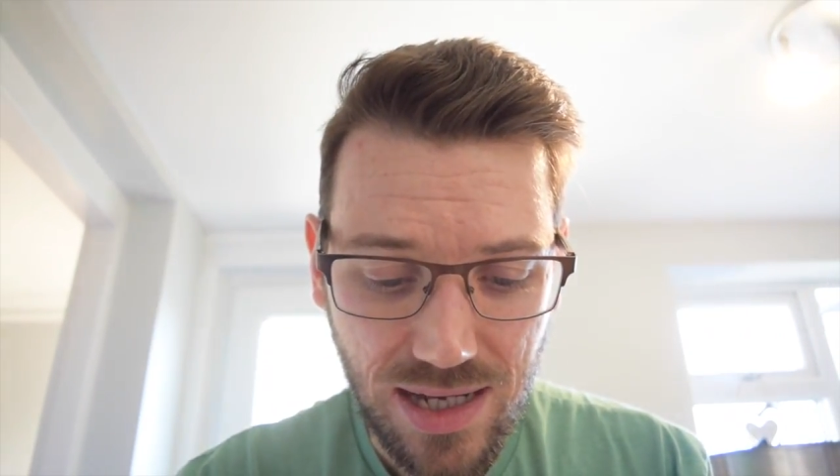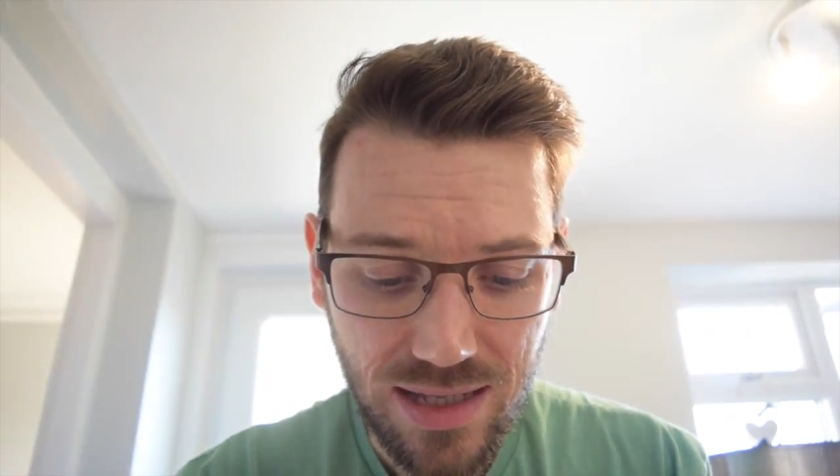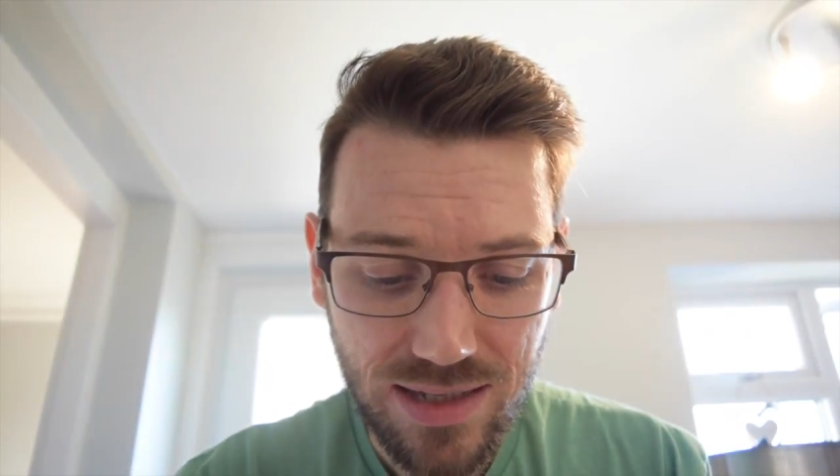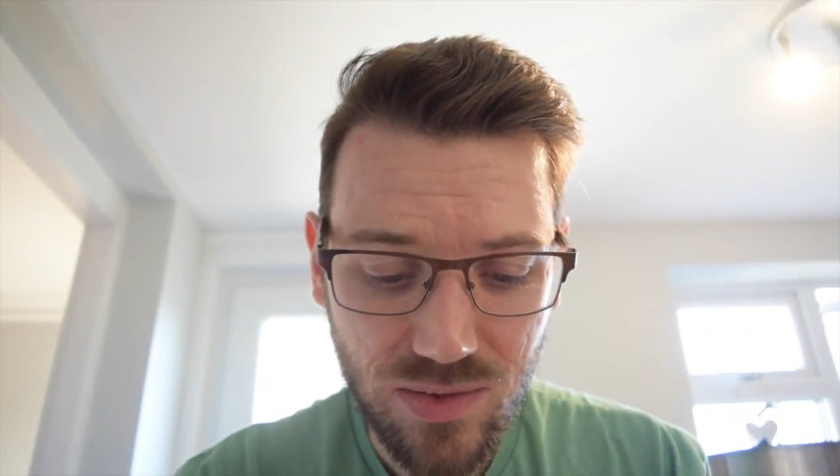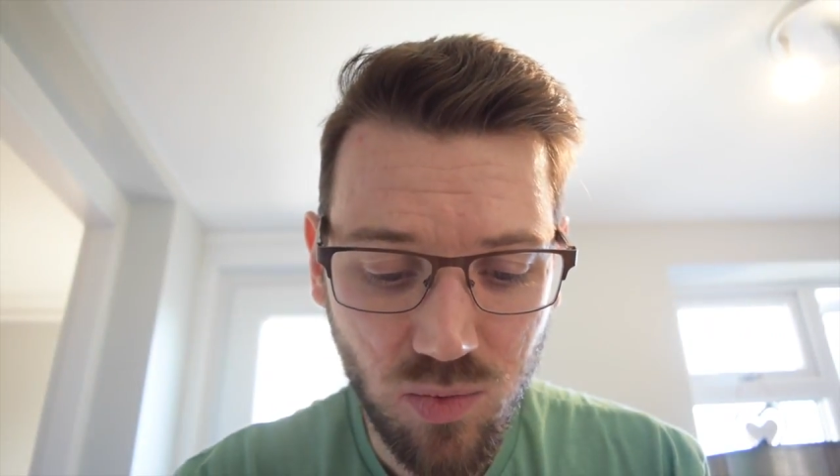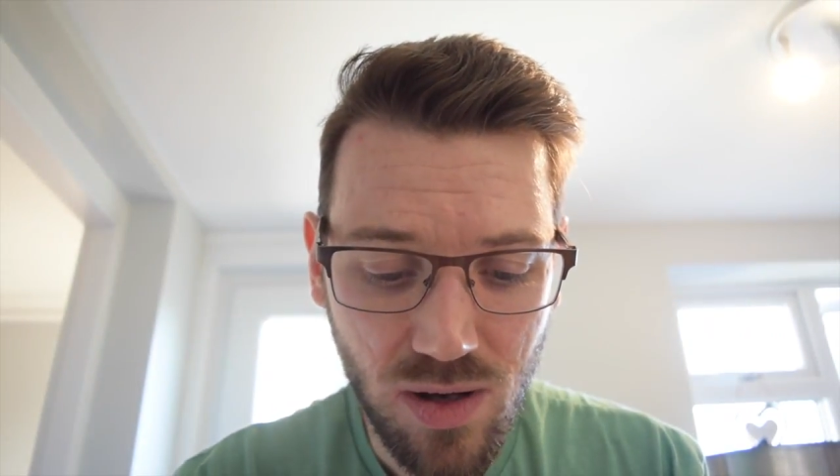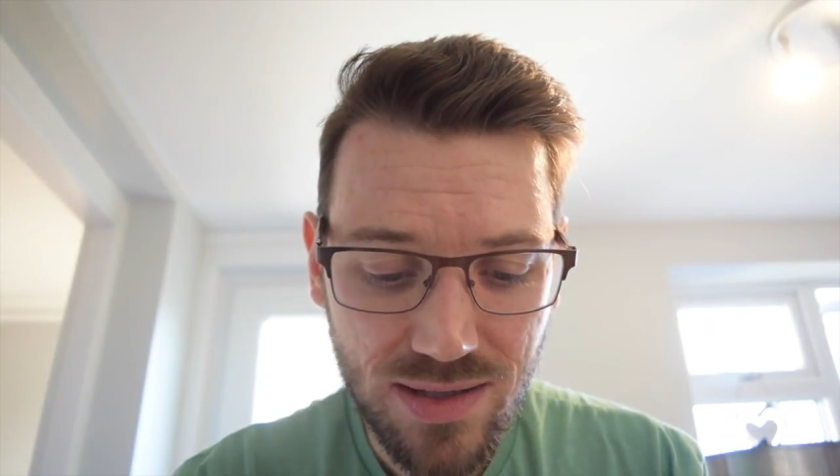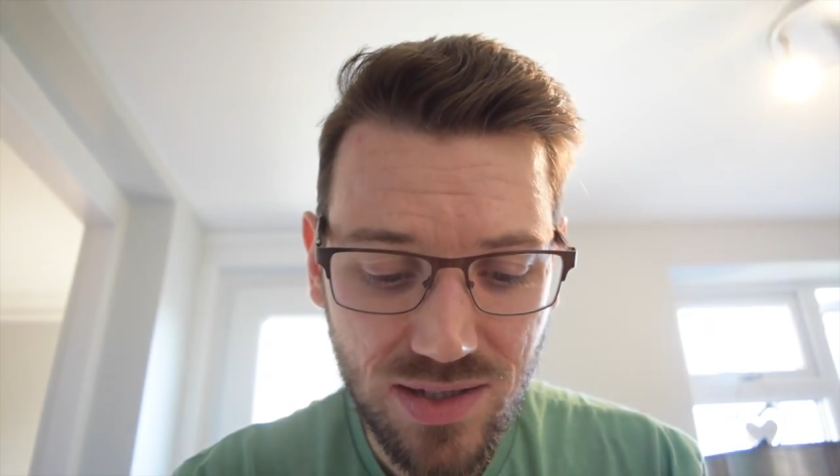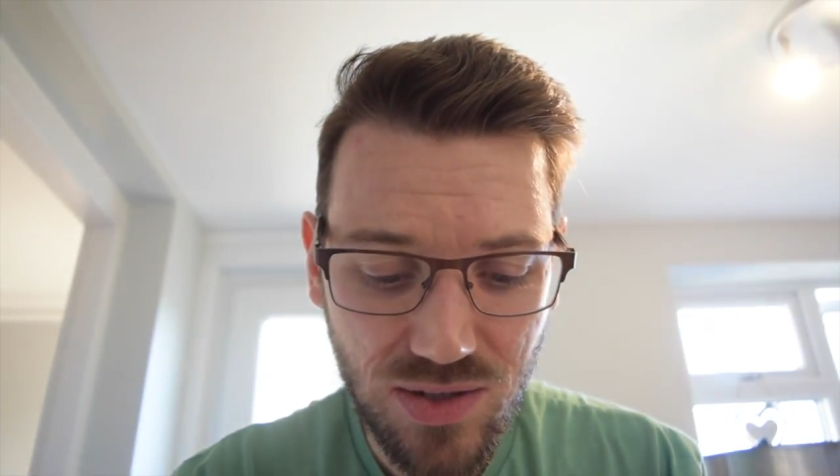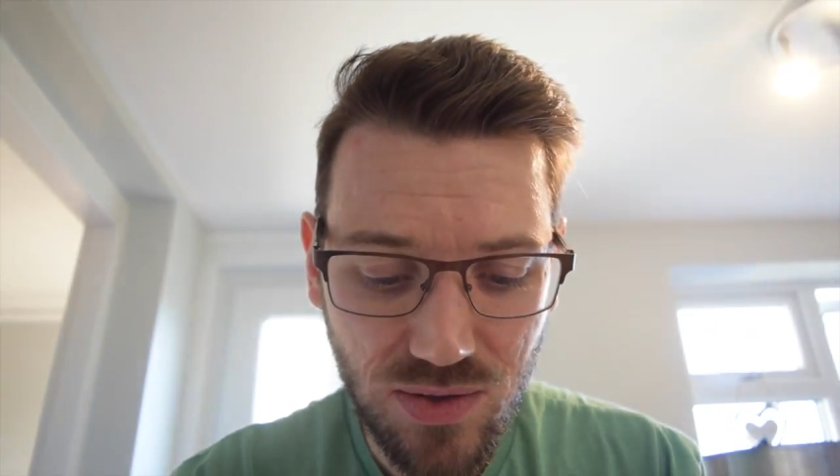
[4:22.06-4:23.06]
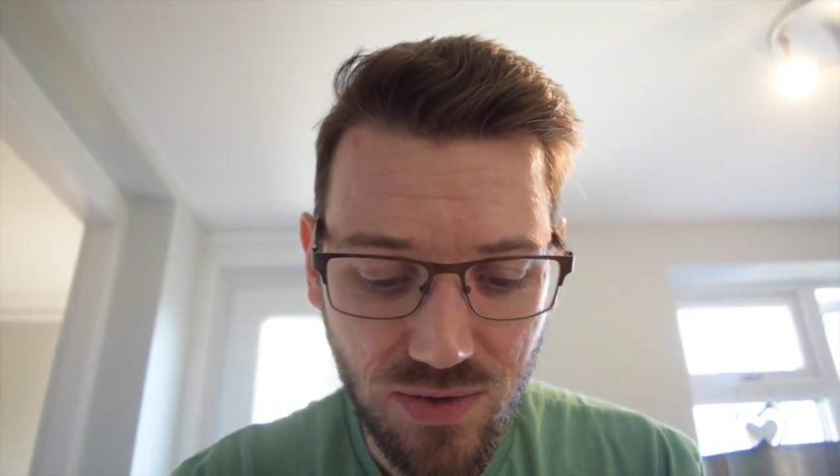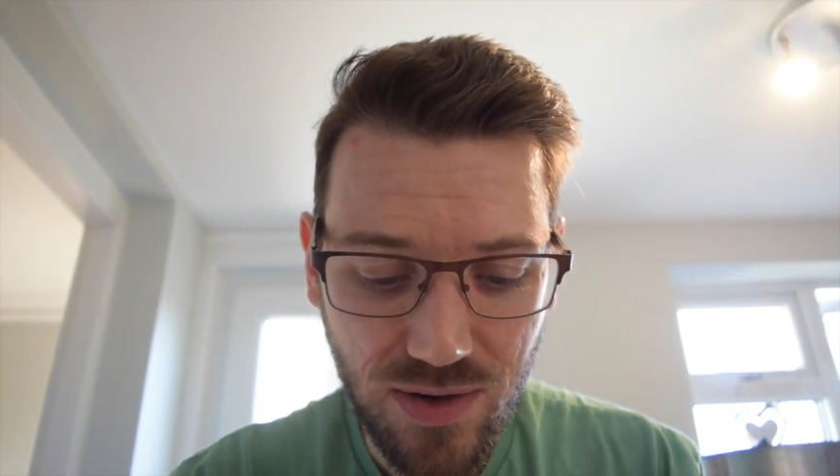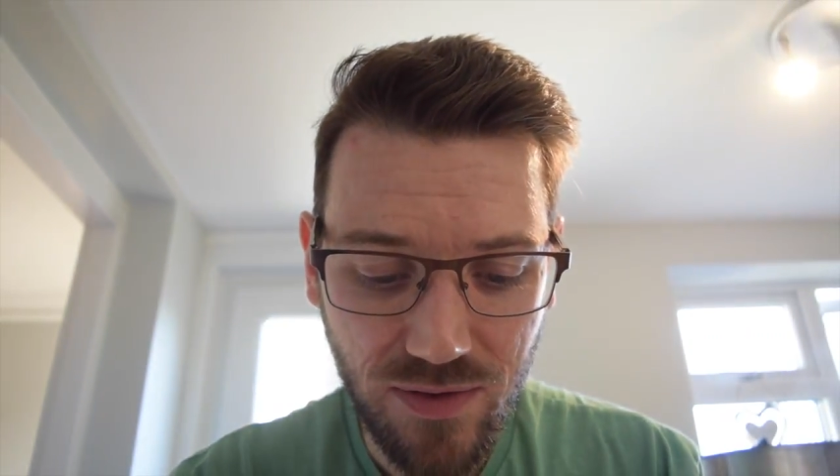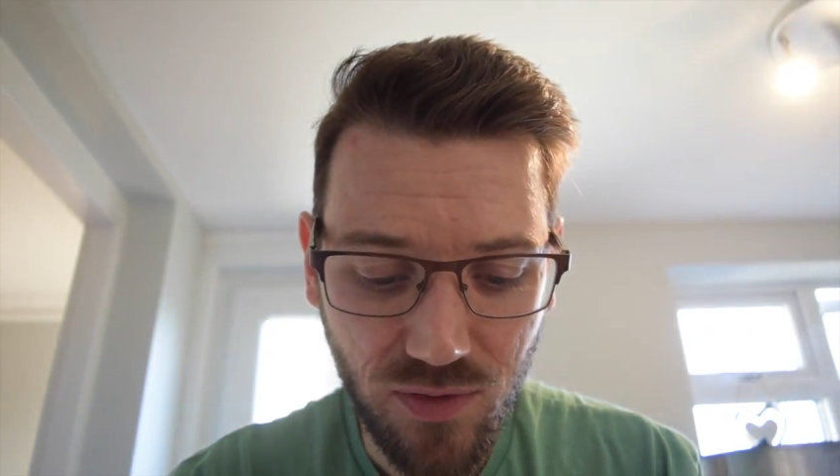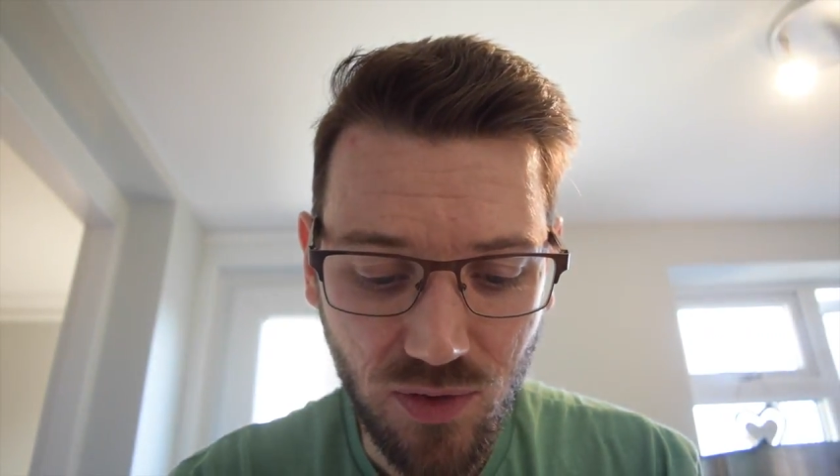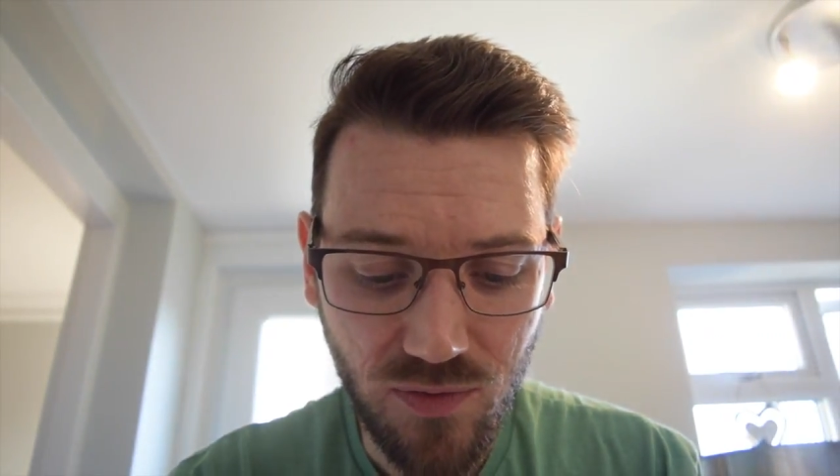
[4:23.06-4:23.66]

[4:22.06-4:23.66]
And it's 1, 2, 3, 4,